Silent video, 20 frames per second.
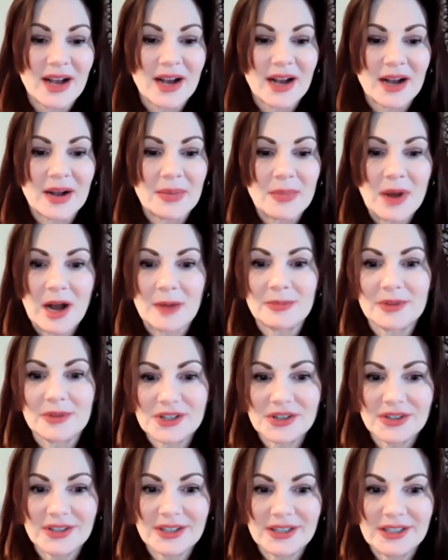
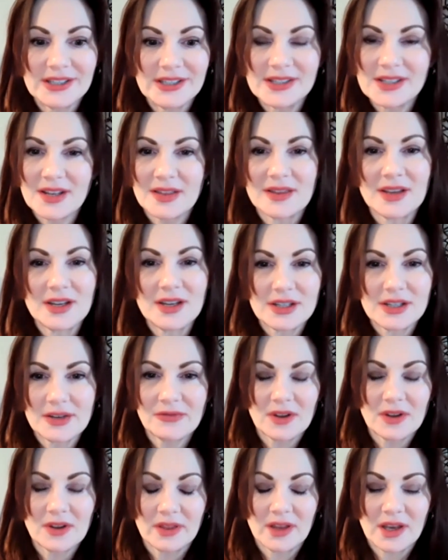opportunities to think
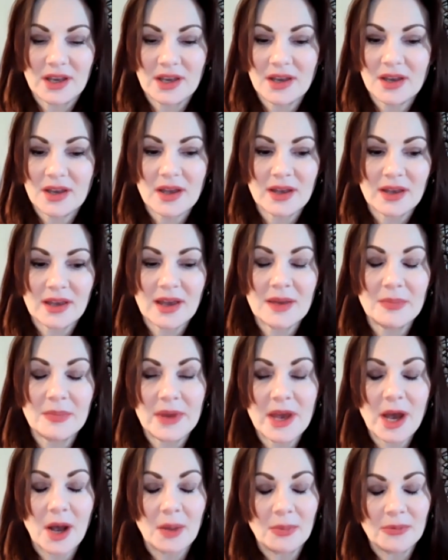differently can
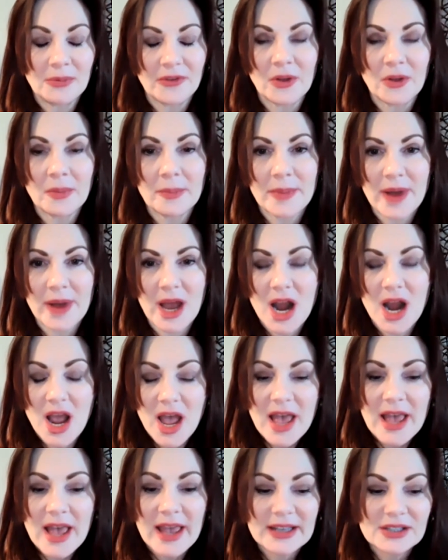be helpful, but
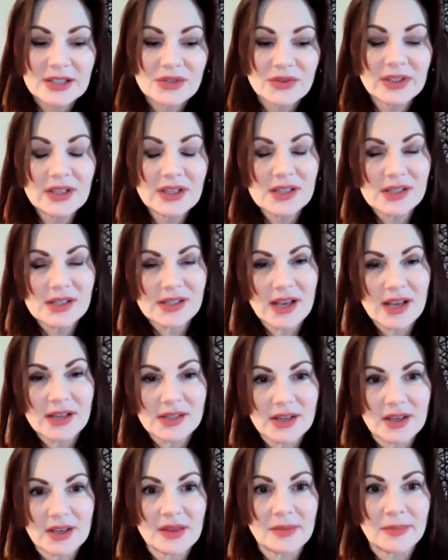it's really
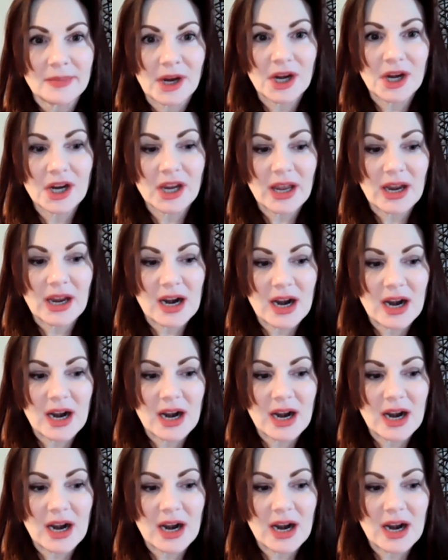assessing the market.